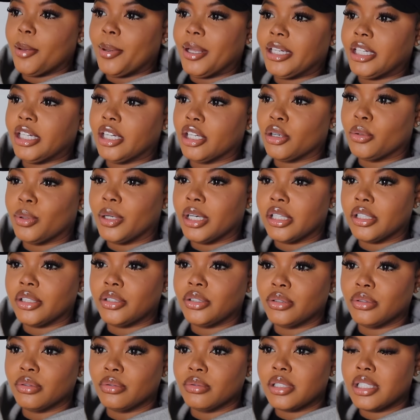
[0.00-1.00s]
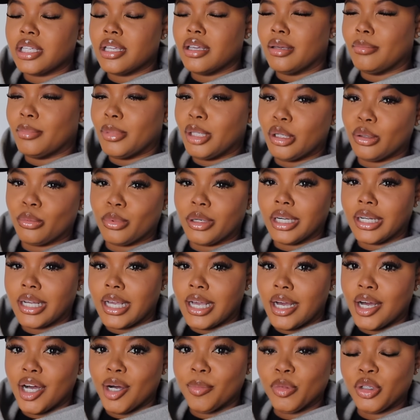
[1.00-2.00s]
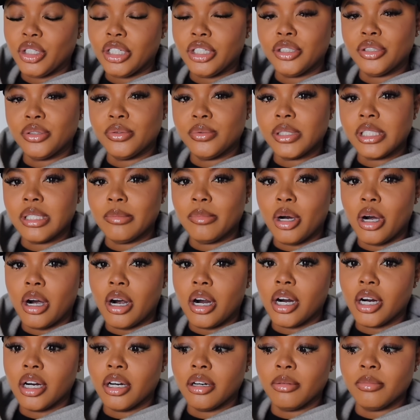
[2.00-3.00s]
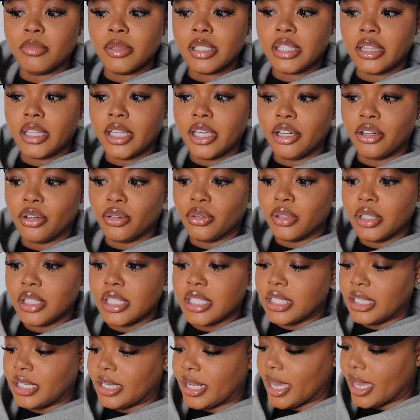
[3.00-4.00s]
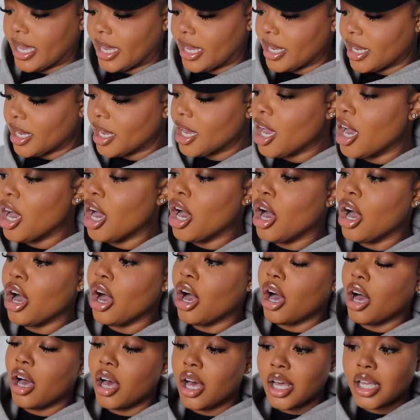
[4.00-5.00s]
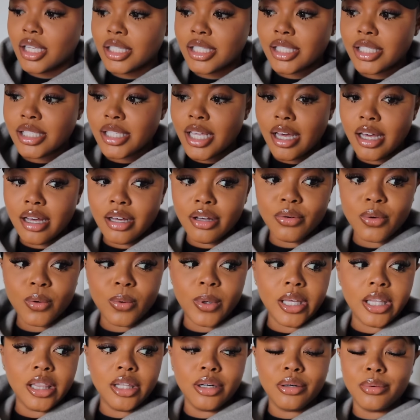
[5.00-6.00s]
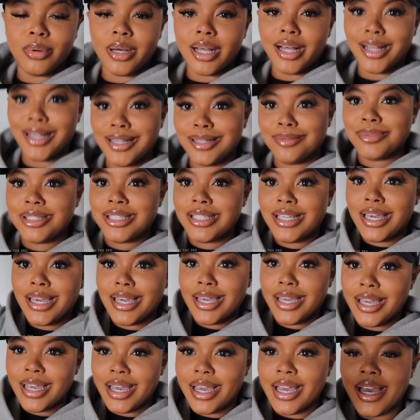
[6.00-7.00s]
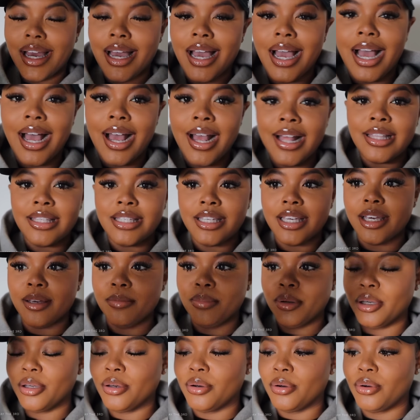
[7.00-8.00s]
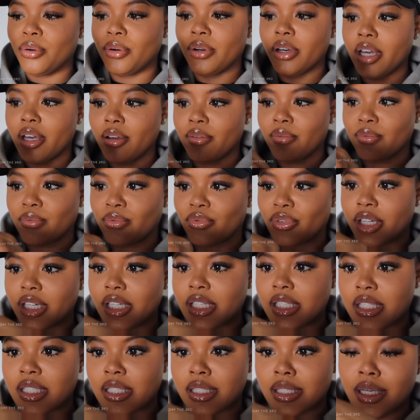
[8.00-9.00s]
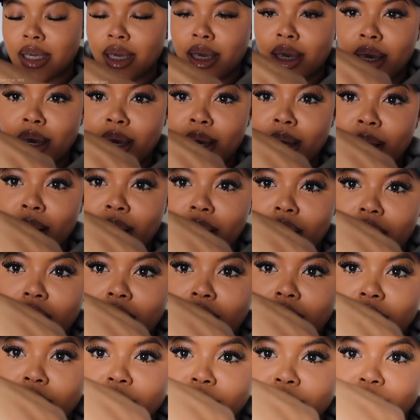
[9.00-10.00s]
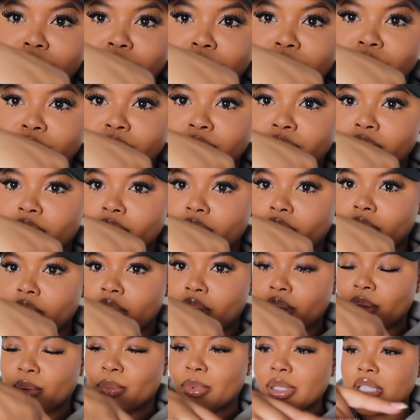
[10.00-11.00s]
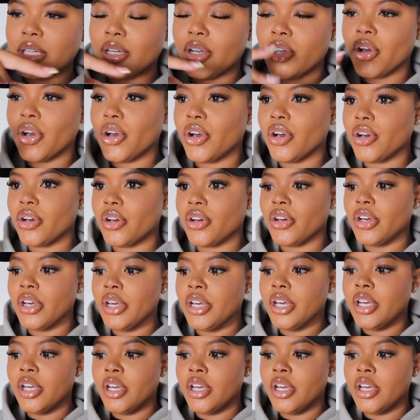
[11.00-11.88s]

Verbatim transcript: I did a quick little ten minute workout. I'm gonna do some arms later on today. Also, quick little update. I did put on a wrist, um, what's it called?